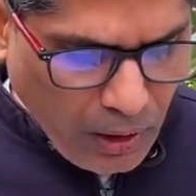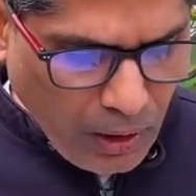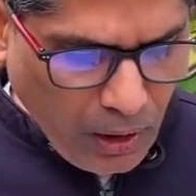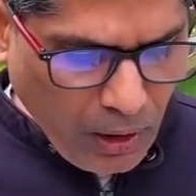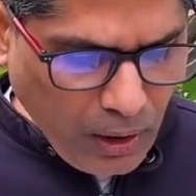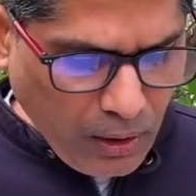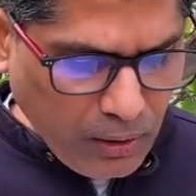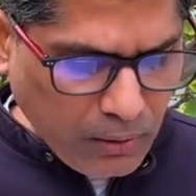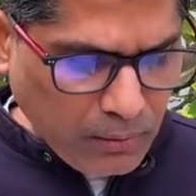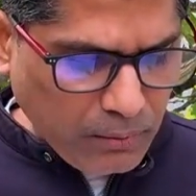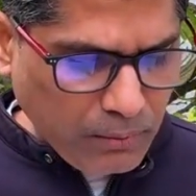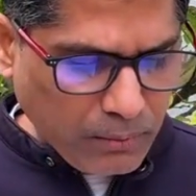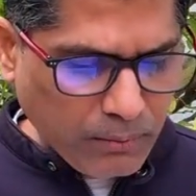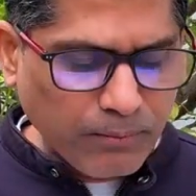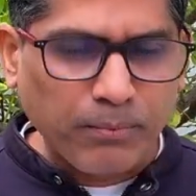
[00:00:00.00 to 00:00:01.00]
Now
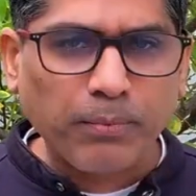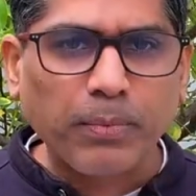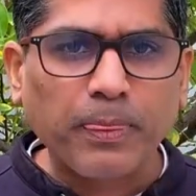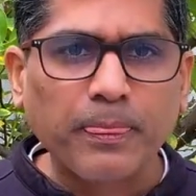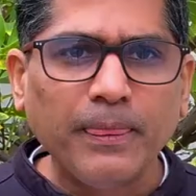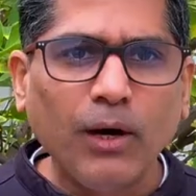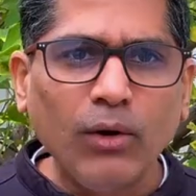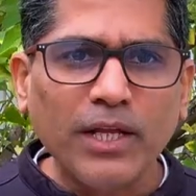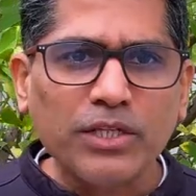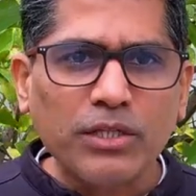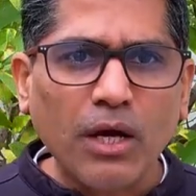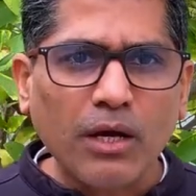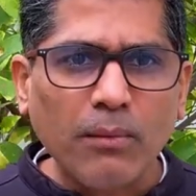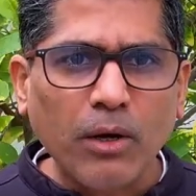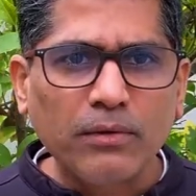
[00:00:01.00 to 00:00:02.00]
let's
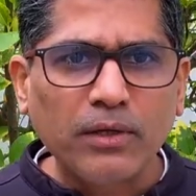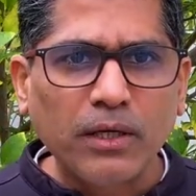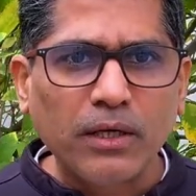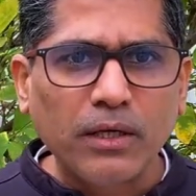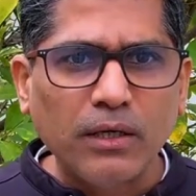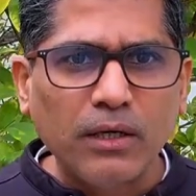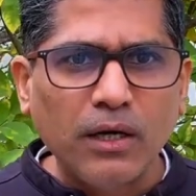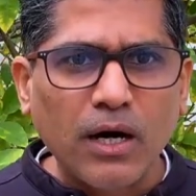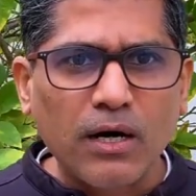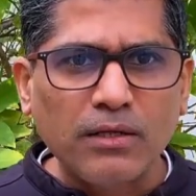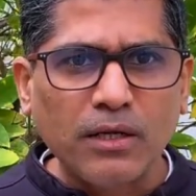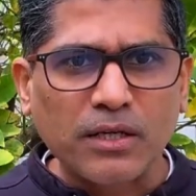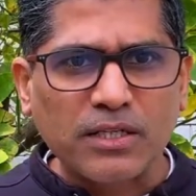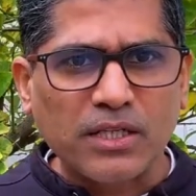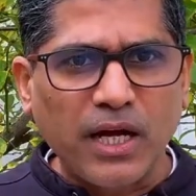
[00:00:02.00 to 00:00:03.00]
talk about the
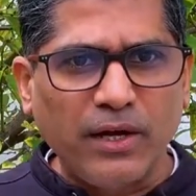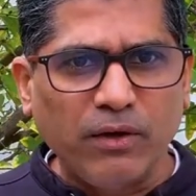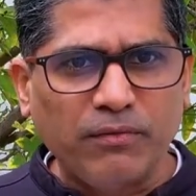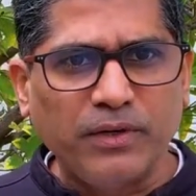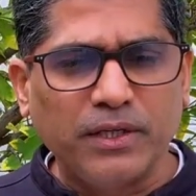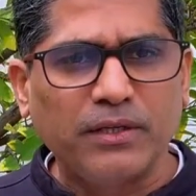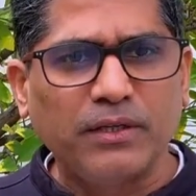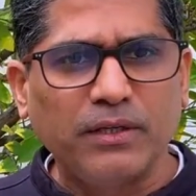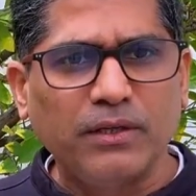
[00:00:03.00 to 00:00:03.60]
other side of it,